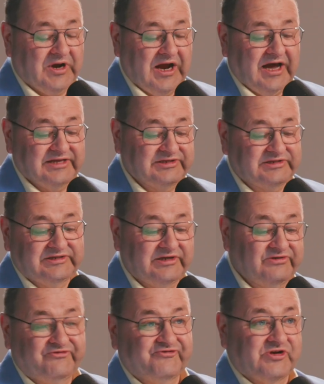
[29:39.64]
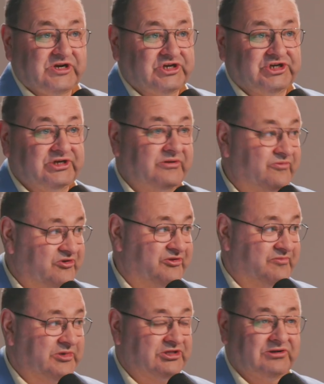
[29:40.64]
constant friction
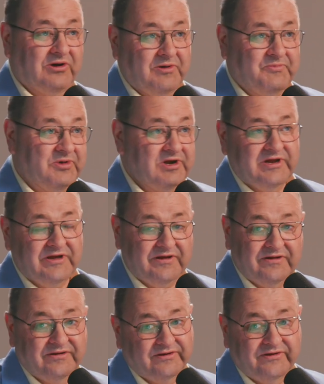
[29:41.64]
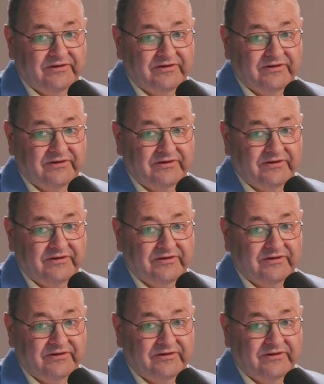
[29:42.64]
with metropolis,